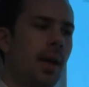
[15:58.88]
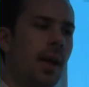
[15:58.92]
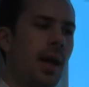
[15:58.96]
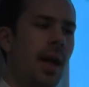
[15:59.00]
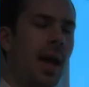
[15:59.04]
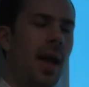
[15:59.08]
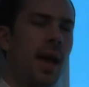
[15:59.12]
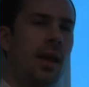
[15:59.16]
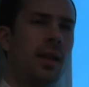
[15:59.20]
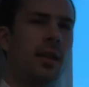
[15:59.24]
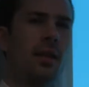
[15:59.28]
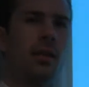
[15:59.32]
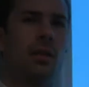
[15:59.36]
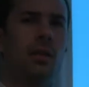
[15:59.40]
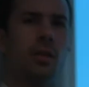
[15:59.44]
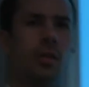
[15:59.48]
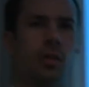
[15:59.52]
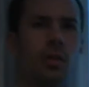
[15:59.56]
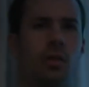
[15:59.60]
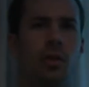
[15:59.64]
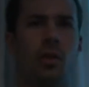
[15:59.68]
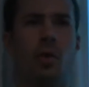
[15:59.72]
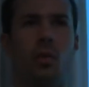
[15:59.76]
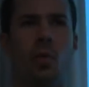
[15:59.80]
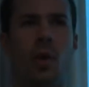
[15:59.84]
And
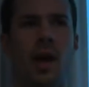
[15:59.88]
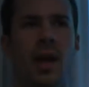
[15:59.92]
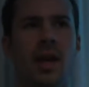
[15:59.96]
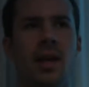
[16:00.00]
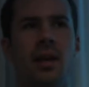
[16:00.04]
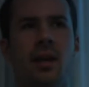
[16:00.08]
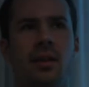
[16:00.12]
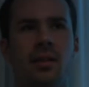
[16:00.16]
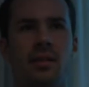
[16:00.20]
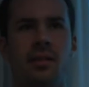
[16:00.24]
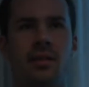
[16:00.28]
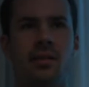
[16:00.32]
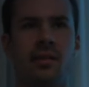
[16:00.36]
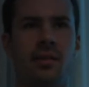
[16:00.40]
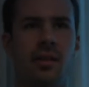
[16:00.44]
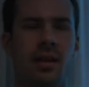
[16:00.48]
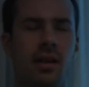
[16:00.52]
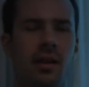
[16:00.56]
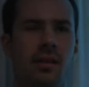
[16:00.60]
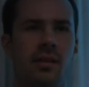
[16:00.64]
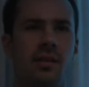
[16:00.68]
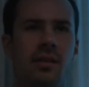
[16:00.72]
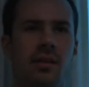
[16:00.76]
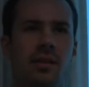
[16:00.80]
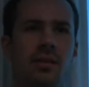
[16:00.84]
the way it is
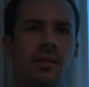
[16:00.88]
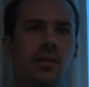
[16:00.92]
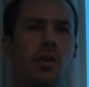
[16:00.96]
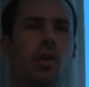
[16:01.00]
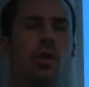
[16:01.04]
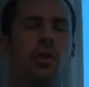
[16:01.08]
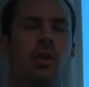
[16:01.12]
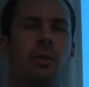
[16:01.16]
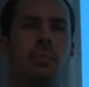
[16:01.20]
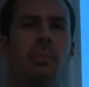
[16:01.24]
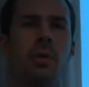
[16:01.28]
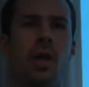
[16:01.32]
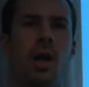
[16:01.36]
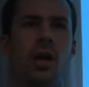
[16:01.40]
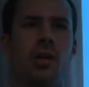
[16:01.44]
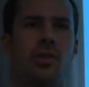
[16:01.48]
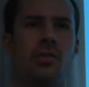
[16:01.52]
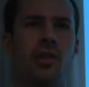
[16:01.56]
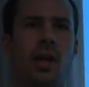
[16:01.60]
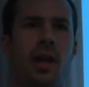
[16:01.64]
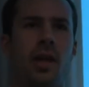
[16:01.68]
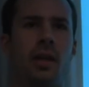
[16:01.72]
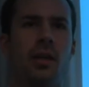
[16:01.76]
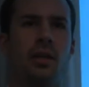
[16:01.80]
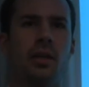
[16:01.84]
it's called a
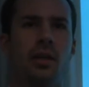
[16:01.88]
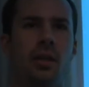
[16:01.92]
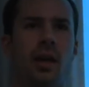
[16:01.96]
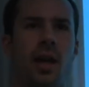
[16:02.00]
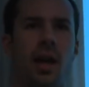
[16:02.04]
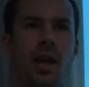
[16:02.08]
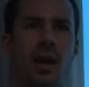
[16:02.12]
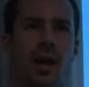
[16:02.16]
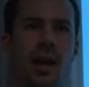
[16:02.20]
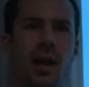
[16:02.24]
blockchain and